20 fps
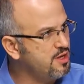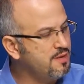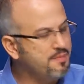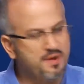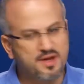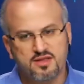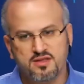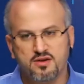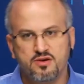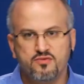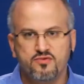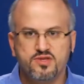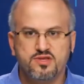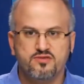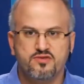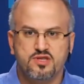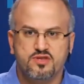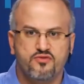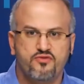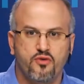But with
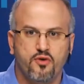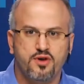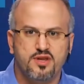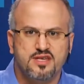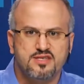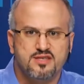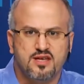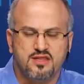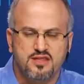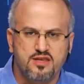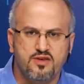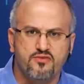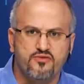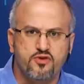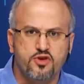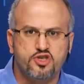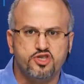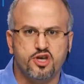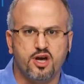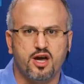the phone is that new
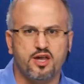feature.